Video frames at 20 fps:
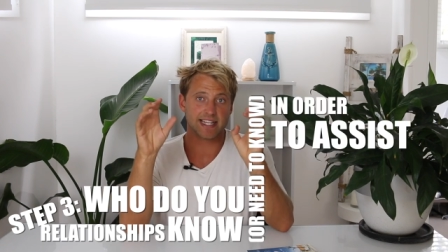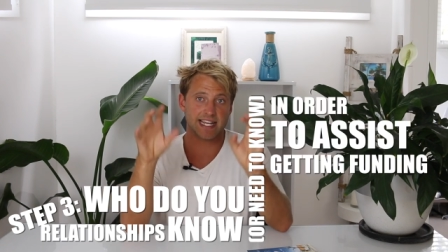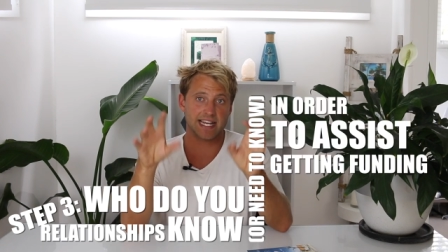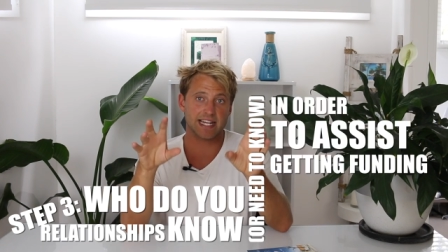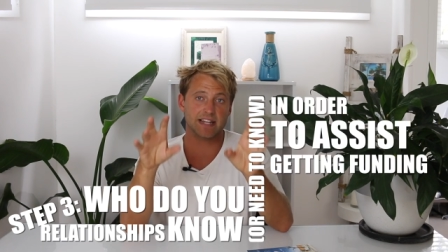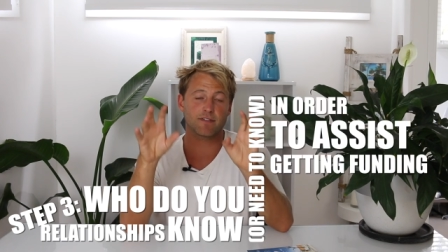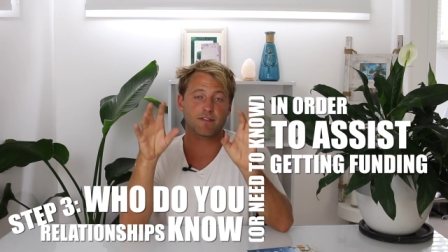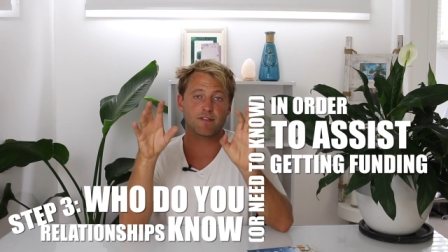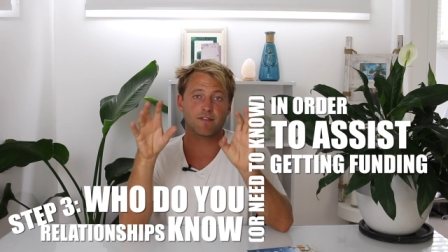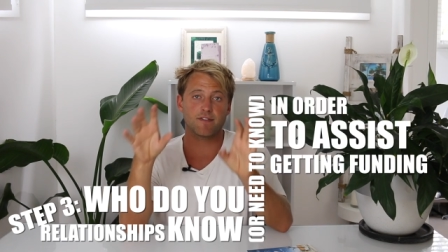
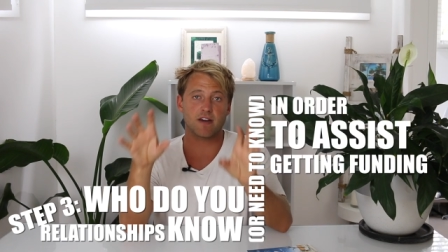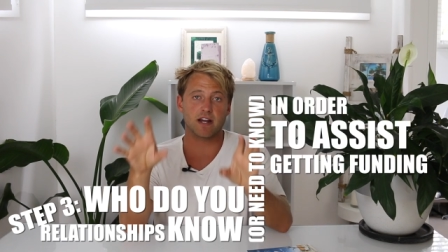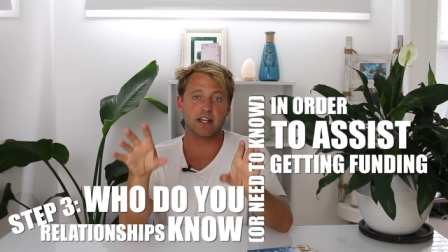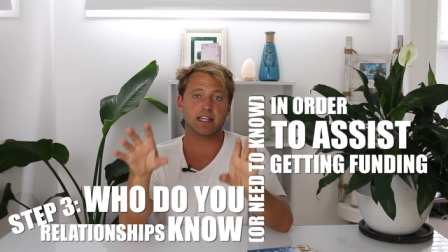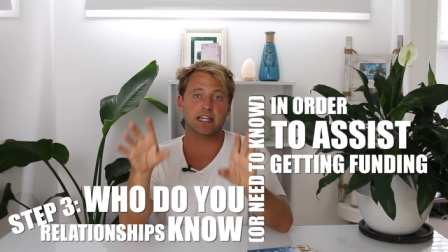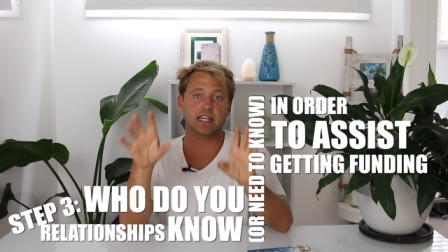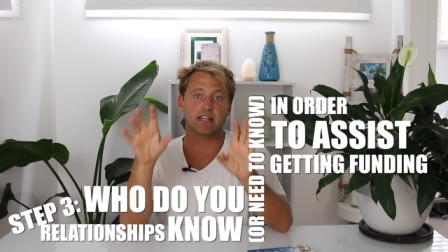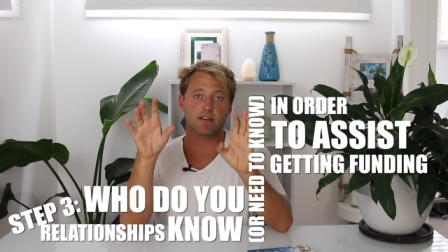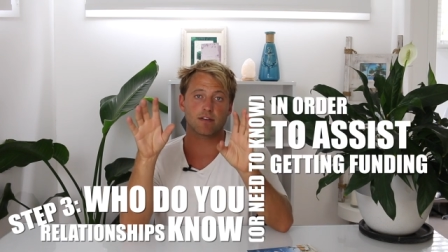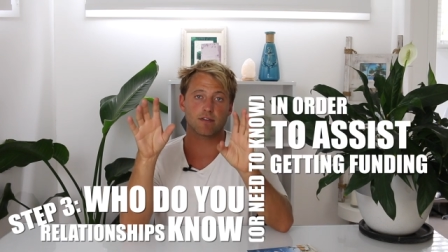getting
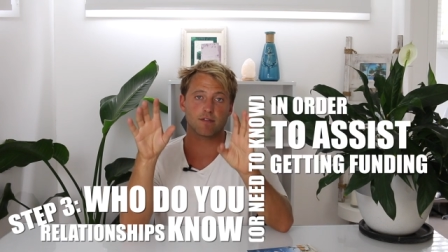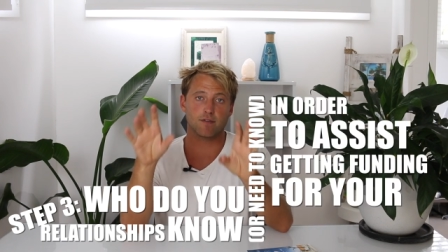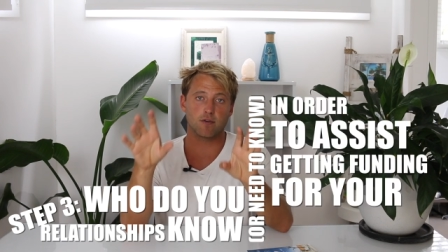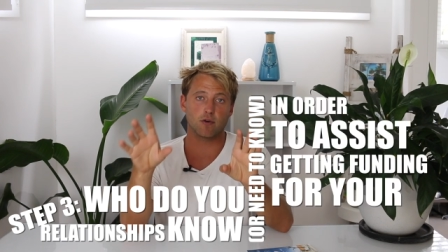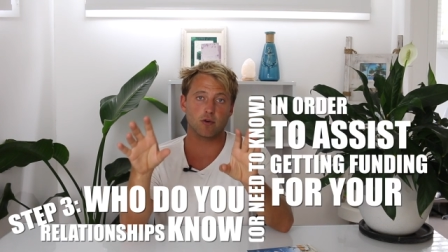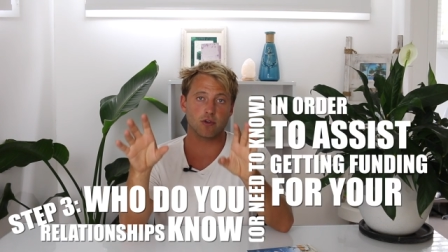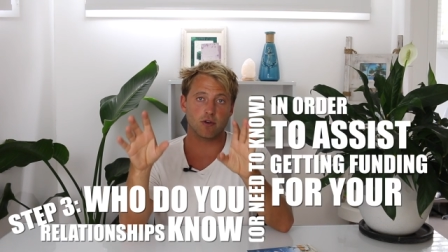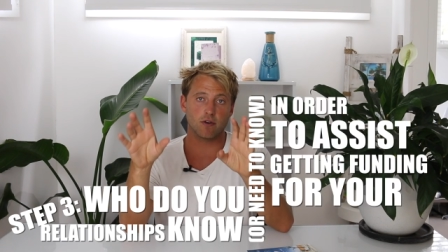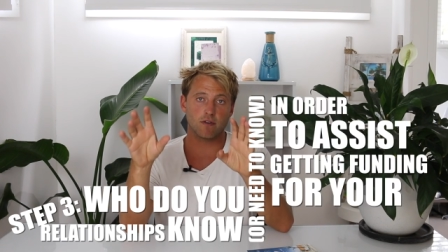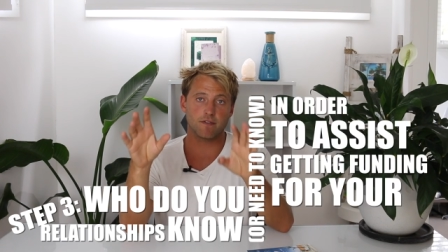funding
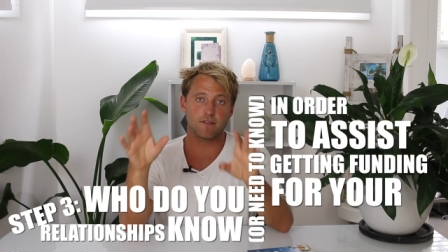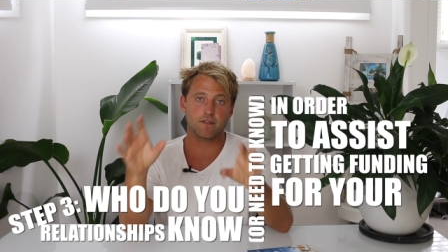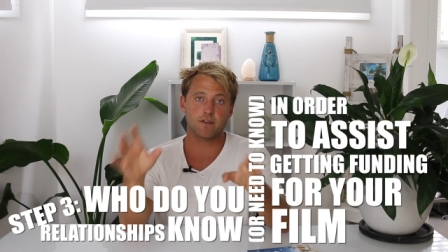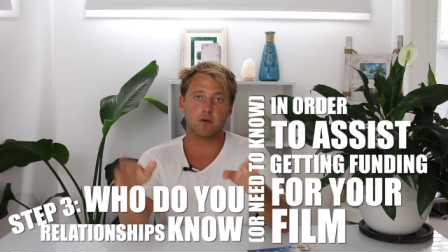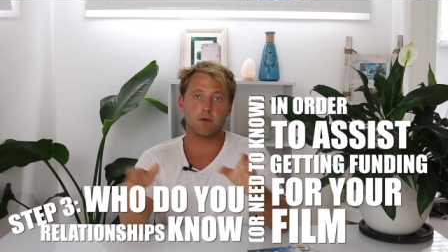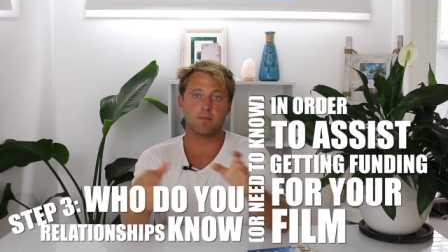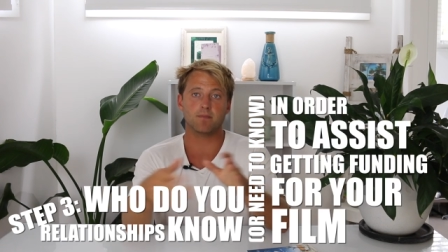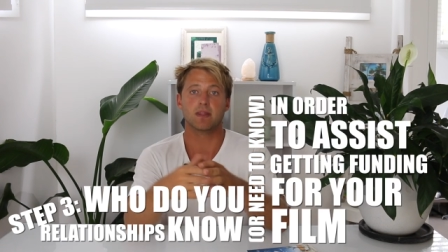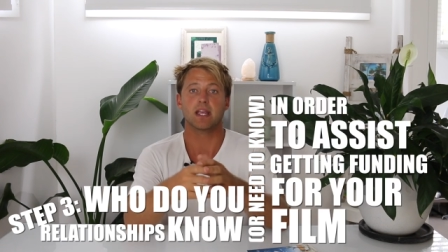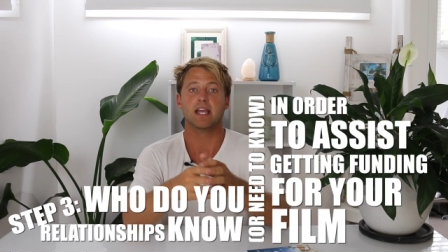for your
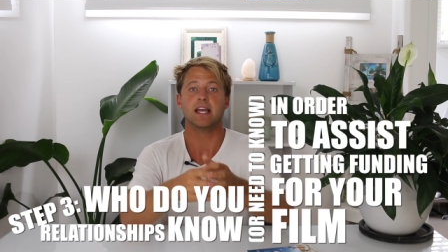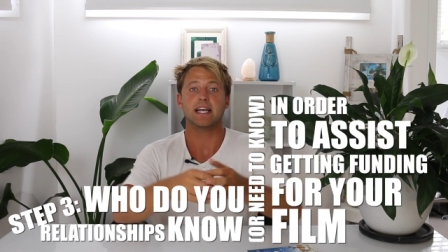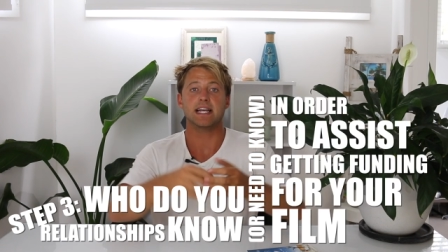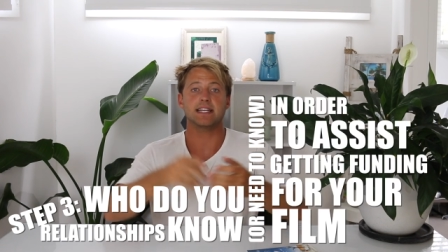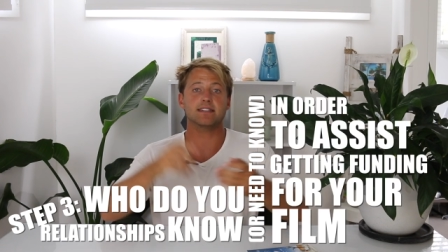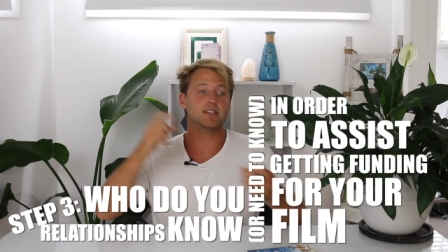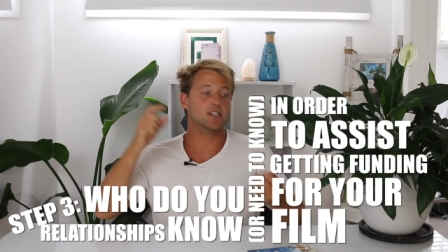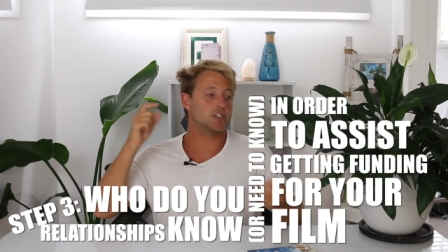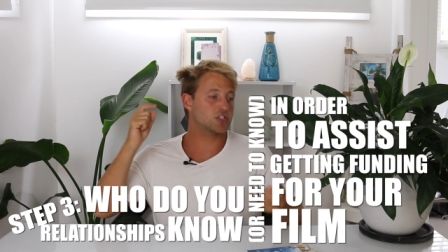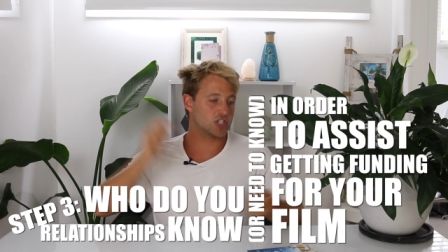film?
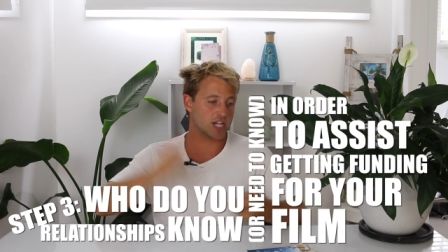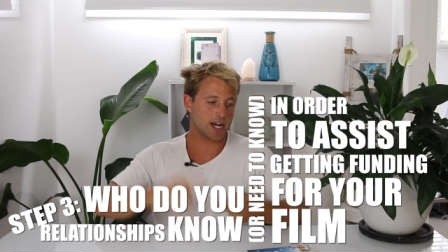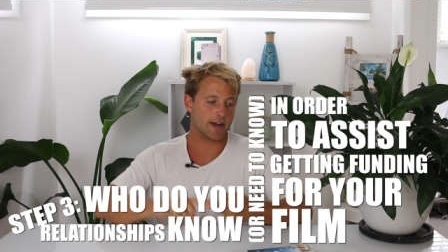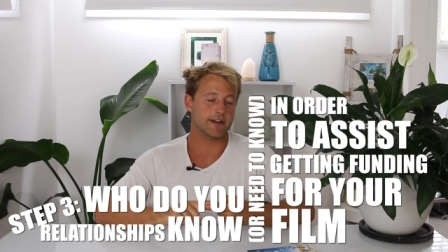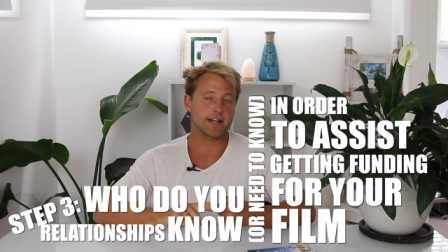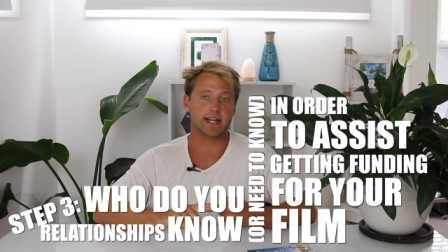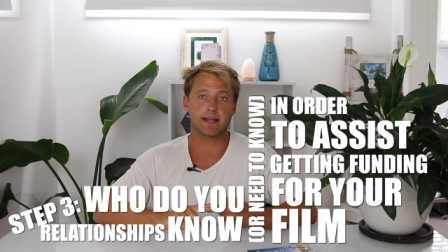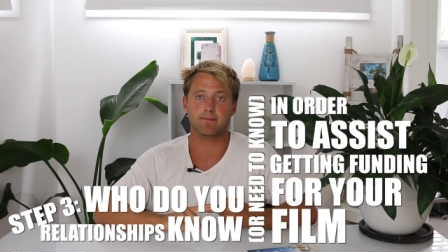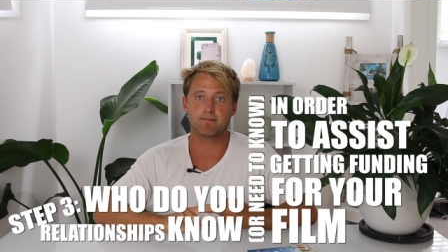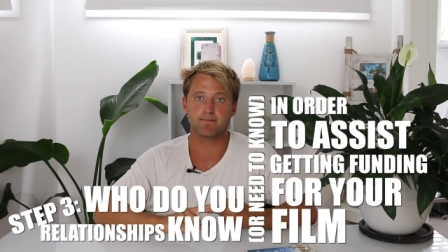Is it a
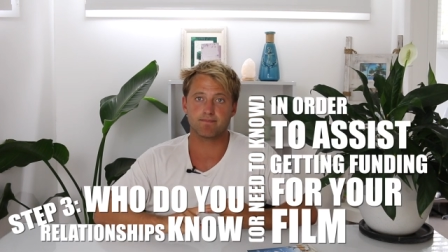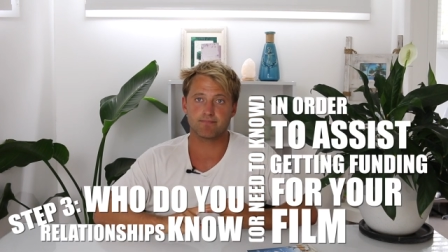charity?